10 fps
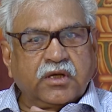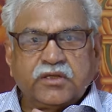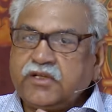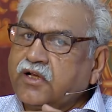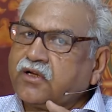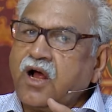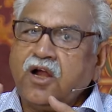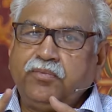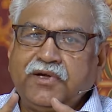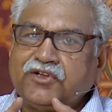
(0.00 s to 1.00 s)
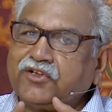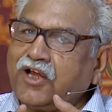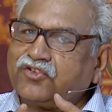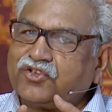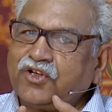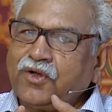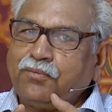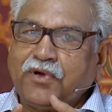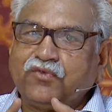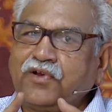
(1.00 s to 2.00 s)
There can't be touch
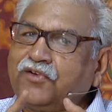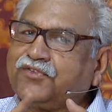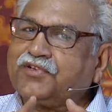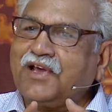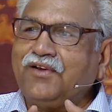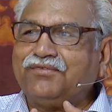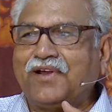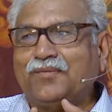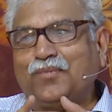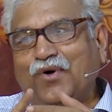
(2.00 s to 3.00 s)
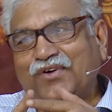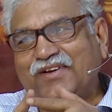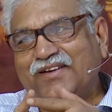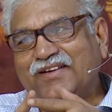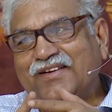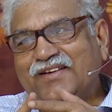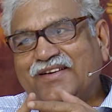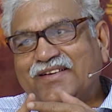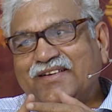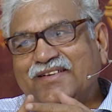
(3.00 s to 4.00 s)
between self and body.
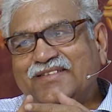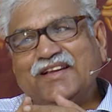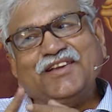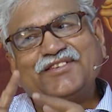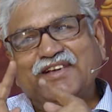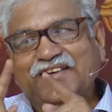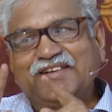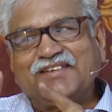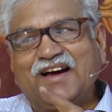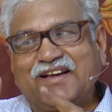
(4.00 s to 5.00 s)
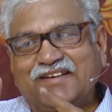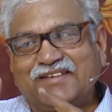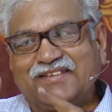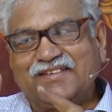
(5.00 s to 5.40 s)
There is sannidhana